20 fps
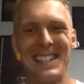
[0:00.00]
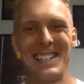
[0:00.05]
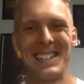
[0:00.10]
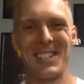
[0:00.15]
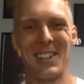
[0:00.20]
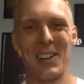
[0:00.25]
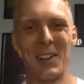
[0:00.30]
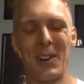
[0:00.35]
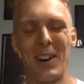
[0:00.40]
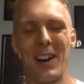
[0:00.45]

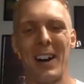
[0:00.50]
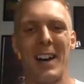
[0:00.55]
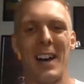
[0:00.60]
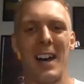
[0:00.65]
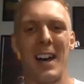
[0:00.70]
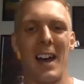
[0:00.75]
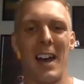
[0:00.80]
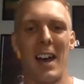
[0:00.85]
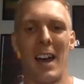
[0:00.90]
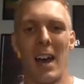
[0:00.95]
so
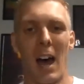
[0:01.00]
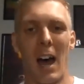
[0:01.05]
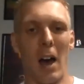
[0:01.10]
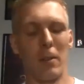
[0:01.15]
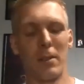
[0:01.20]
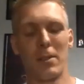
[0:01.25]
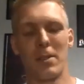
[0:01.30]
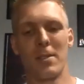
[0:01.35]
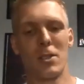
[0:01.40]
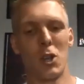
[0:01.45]

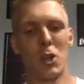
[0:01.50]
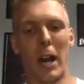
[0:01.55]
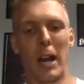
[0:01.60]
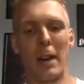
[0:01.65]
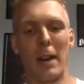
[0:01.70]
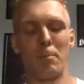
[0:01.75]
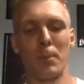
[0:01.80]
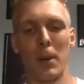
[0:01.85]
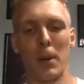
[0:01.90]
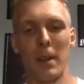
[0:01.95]
I'll try
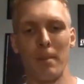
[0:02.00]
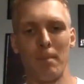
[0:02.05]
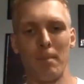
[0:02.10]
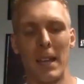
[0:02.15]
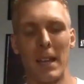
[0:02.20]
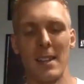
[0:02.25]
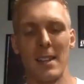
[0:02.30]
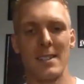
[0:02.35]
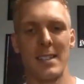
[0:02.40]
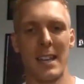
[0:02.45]
to
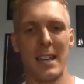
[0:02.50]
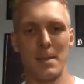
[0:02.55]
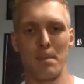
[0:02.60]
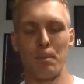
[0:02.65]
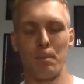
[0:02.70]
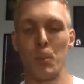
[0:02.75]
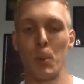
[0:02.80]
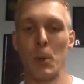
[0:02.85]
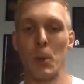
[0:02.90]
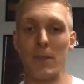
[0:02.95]
make this as
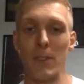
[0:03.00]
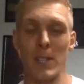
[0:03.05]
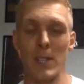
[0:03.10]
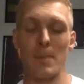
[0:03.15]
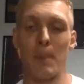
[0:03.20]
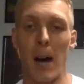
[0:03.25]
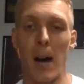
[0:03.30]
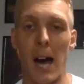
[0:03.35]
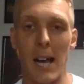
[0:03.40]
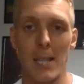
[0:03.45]
brief as
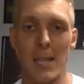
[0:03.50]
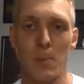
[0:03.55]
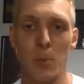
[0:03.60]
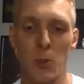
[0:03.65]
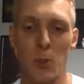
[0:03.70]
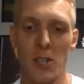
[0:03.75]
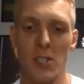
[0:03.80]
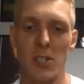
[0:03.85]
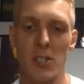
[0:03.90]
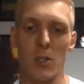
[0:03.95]
possible,
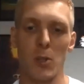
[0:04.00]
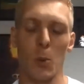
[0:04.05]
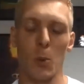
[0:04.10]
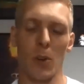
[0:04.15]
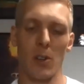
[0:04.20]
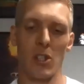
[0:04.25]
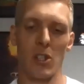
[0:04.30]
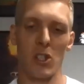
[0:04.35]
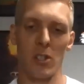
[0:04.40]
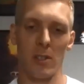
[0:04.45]
just to sort
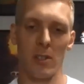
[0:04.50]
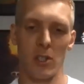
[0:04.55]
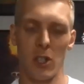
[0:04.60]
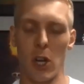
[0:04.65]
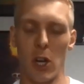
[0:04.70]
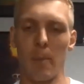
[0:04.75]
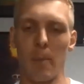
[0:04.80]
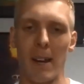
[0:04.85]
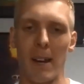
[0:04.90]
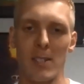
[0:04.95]
of
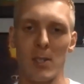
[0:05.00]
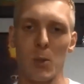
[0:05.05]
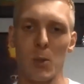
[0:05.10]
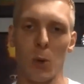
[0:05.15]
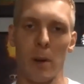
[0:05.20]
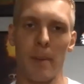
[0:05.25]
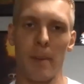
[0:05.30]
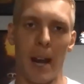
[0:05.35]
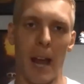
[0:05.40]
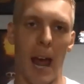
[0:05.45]
share my
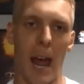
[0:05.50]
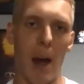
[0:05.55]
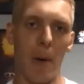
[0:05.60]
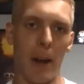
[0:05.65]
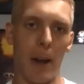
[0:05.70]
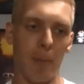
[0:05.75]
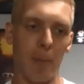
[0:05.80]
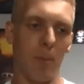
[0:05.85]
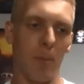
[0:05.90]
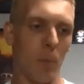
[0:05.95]
story about how
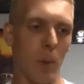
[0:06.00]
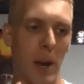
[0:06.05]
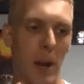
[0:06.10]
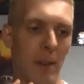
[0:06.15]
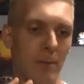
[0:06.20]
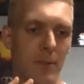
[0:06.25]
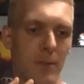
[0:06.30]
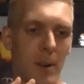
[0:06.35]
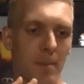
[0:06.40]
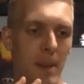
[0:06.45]
I
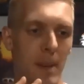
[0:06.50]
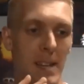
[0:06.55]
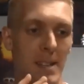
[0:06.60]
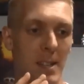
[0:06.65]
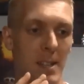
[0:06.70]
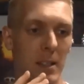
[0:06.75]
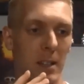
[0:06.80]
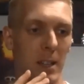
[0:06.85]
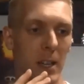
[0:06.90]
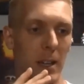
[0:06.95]
went from
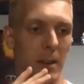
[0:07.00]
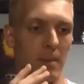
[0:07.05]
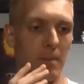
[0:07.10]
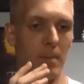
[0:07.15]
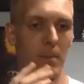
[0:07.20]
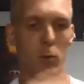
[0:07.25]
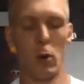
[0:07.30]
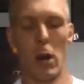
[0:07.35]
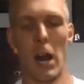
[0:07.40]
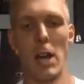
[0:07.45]
basically
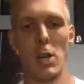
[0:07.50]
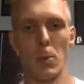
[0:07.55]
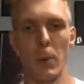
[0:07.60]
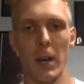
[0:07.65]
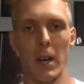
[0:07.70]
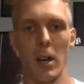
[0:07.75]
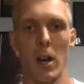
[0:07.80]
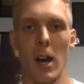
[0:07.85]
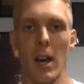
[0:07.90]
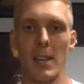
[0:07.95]

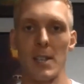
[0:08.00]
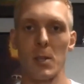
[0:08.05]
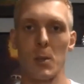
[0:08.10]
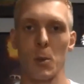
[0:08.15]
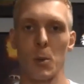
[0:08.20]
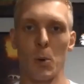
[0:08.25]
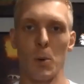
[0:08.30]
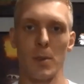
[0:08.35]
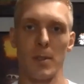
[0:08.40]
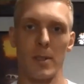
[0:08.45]
graduating high
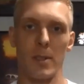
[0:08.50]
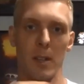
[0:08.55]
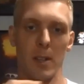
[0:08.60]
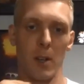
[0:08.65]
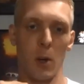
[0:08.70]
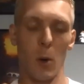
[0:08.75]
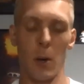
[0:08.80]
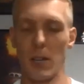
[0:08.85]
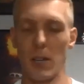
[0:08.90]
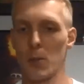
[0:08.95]
school to
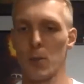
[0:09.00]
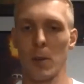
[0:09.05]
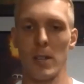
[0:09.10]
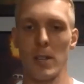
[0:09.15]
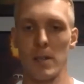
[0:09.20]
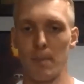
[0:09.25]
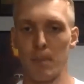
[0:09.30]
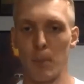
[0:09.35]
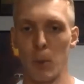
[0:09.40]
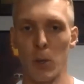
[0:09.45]
going straight
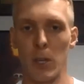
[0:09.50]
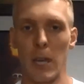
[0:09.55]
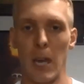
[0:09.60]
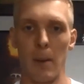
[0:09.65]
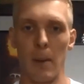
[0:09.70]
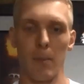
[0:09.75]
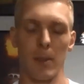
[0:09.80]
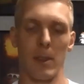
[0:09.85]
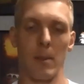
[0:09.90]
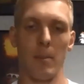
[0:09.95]
to boot
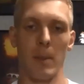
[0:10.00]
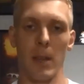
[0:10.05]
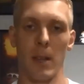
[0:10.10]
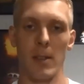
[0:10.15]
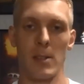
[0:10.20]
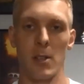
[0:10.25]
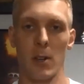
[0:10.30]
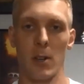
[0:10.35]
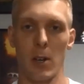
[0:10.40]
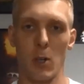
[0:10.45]
camp with the
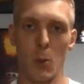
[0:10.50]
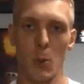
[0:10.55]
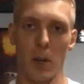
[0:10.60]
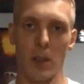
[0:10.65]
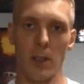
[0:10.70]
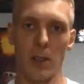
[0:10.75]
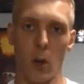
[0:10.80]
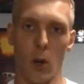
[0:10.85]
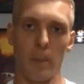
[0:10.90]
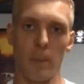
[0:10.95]
military, joining
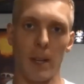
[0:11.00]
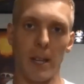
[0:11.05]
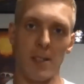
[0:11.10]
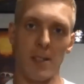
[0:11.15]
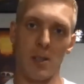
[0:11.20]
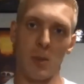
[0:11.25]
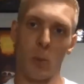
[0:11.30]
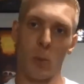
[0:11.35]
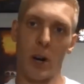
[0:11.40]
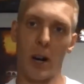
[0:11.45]
the army,
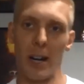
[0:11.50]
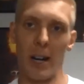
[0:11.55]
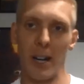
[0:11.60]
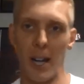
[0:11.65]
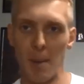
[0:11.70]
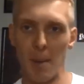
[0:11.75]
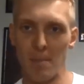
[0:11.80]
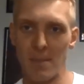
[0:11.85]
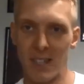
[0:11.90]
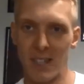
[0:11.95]
to where I
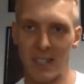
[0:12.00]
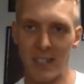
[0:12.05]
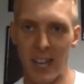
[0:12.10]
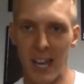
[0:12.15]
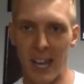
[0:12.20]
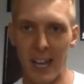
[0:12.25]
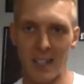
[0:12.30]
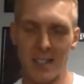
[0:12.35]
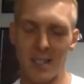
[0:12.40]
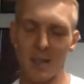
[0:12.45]
am
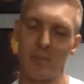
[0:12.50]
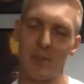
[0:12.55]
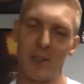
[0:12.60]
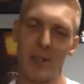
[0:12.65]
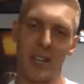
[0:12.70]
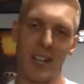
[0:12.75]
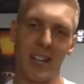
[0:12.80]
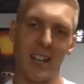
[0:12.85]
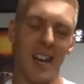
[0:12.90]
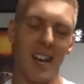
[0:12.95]
today. It's a
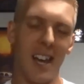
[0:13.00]
pretty